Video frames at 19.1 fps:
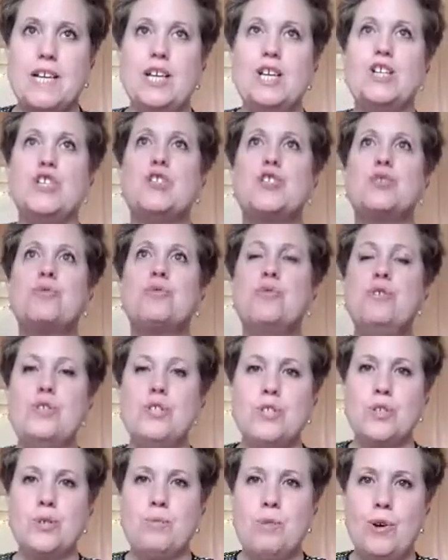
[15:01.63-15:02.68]
true
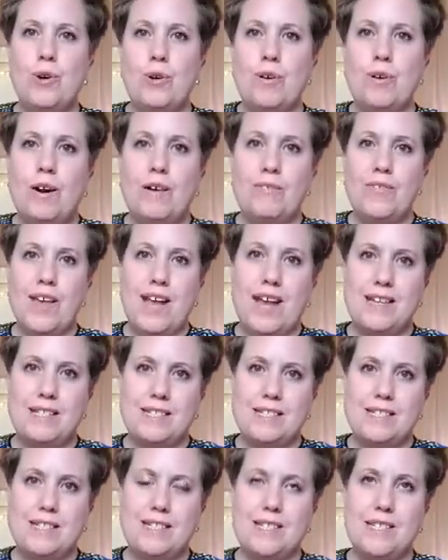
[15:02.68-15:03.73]
to the word of the
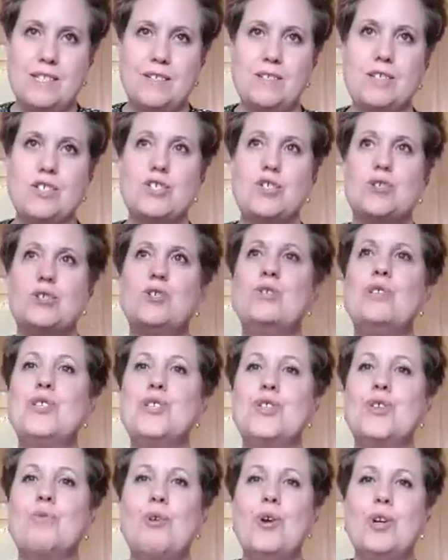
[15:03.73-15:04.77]
ancestors, true to
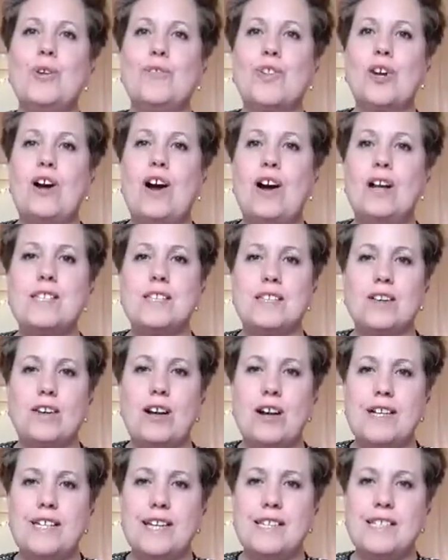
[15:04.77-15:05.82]
the word of the gods and the
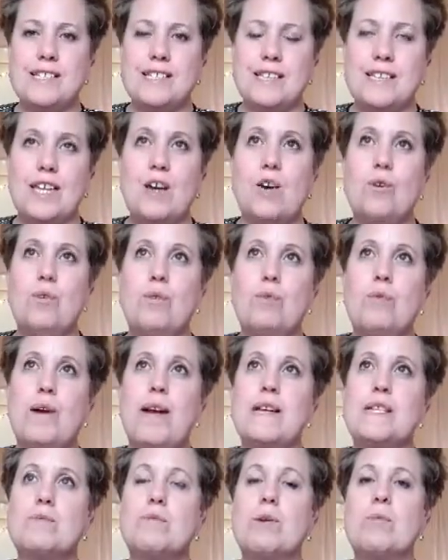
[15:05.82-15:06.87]
goddesses in the old
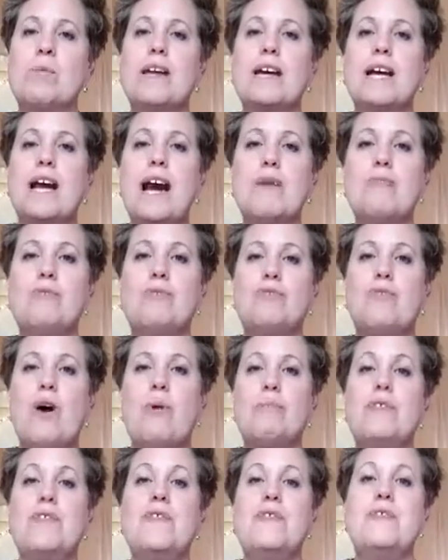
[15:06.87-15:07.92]
ways, when we come
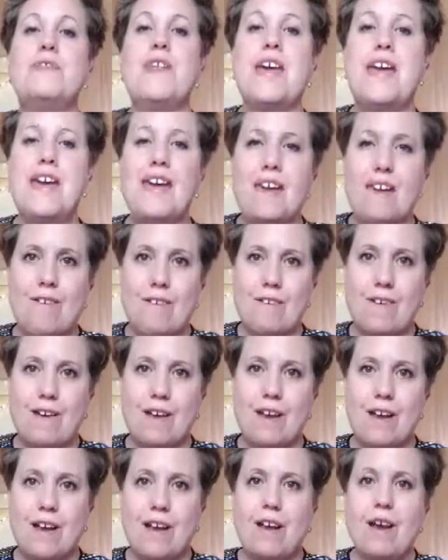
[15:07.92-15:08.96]
from there
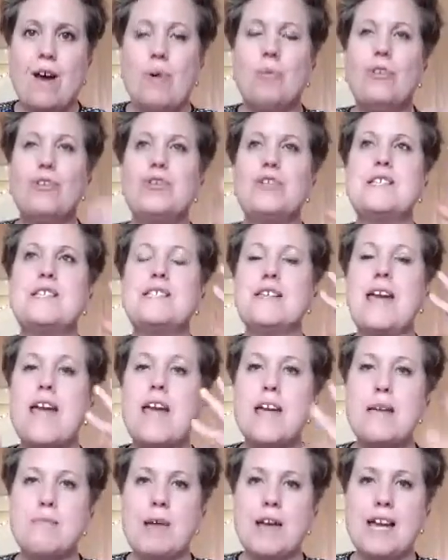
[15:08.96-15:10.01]
with the
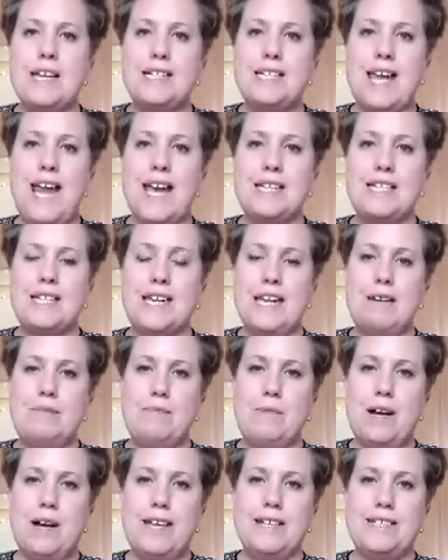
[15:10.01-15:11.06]
same intent in
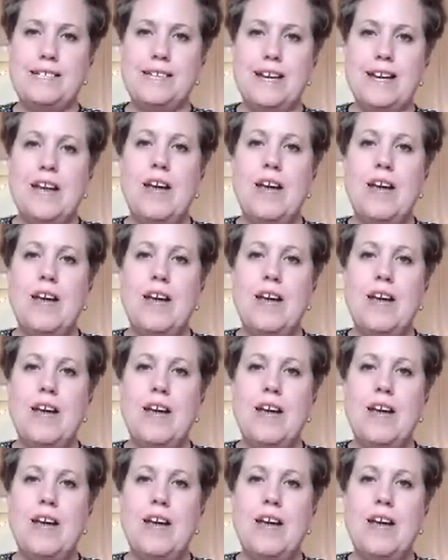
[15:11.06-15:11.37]
mind,